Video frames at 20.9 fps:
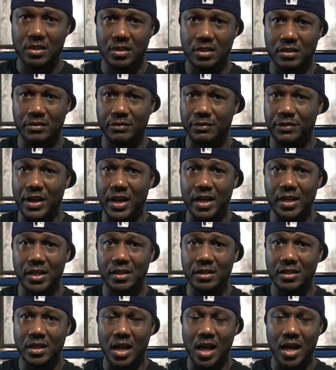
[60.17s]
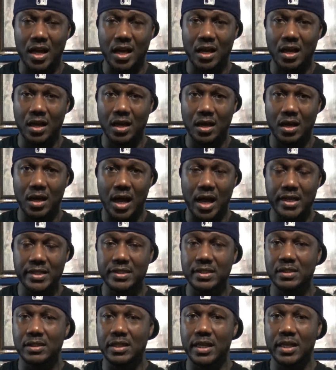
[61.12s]
confined, uh,
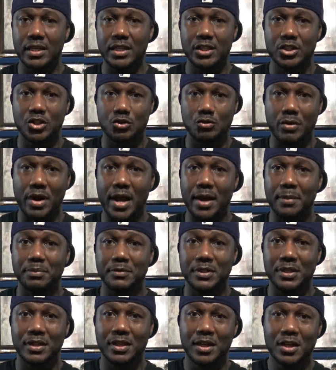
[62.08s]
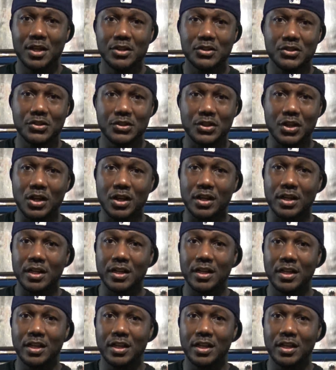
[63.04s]
isolated, trapped, stuck,